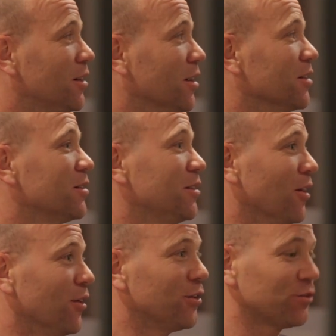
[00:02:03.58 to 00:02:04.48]
because,
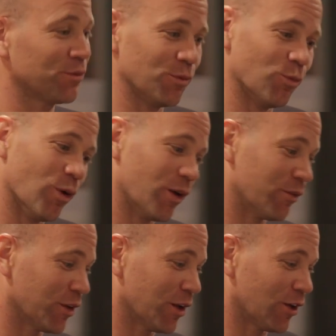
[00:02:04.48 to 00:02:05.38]
you know, he's one
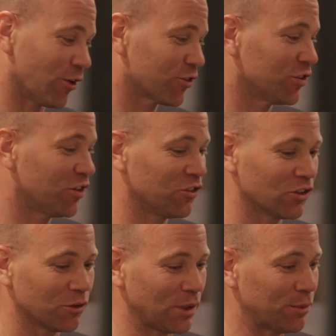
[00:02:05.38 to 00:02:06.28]
of a large
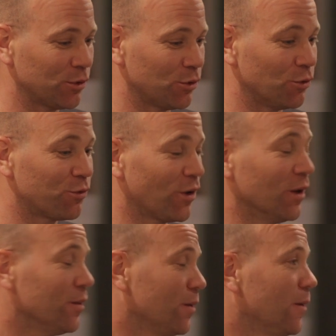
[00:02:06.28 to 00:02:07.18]
contingent of people who
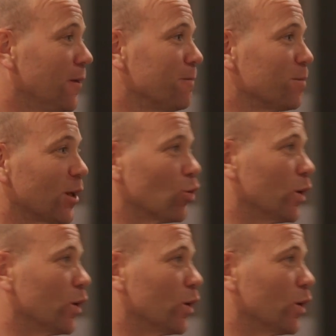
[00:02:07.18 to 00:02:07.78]
felt that